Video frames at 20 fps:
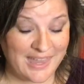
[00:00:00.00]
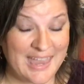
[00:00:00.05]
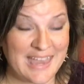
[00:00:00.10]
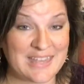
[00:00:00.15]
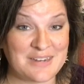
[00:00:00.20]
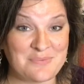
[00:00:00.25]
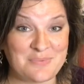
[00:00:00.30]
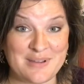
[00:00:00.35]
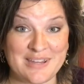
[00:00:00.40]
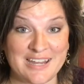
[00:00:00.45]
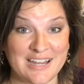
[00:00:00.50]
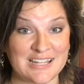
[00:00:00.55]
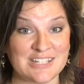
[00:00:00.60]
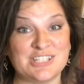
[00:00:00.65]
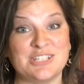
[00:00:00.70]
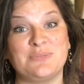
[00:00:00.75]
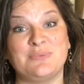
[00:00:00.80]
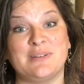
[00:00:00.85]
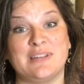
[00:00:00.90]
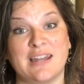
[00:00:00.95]
And we
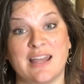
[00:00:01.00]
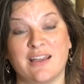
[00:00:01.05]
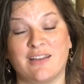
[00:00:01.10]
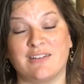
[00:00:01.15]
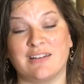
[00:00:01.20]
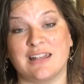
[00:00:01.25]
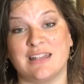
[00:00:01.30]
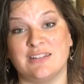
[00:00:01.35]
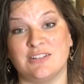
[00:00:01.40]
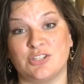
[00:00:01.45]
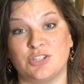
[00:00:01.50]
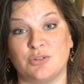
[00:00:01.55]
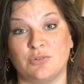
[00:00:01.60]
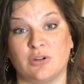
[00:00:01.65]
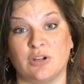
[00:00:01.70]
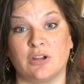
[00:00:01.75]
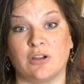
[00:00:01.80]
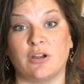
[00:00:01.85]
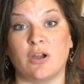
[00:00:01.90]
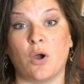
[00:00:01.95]
actually went out into
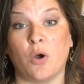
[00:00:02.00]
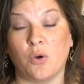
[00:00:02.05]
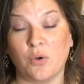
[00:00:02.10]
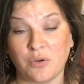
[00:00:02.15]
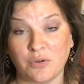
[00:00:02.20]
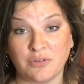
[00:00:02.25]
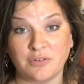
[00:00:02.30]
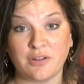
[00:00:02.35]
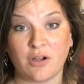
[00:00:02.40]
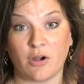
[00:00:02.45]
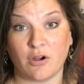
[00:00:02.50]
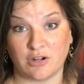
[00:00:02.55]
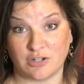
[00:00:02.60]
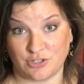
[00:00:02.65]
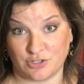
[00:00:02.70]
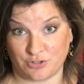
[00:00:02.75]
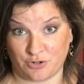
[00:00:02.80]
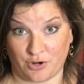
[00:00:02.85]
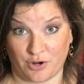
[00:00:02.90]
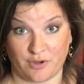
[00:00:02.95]
her old
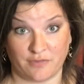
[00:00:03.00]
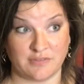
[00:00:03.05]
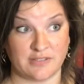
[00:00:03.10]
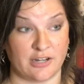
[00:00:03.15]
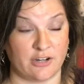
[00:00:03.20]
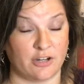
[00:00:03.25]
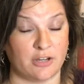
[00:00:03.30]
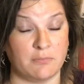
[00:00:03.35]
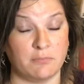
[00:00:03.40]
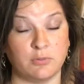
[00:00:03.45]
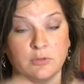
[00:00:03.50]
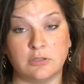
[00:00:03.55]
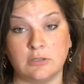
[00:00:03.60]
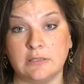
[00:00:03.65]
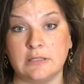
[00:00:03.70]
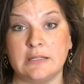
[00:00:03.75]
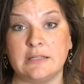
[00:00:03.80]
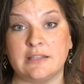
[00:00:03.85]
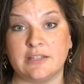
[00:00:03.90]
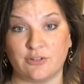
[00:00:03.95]
orange groves that are
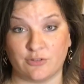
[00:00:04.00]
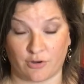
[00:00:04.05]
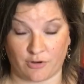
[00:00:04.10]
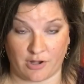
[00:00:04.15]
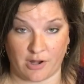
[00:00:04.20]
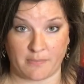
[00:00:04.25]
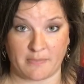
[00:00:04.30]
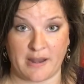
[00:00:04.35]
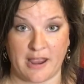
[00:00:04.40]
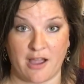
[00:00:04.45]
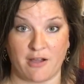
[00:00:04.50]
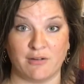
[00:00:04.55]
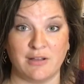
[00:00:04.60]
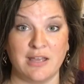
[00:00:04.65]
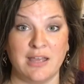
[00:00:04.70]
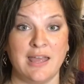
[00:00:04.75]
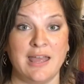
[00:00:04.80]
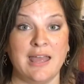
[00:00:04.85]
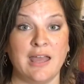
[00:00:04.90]
completely grown up now,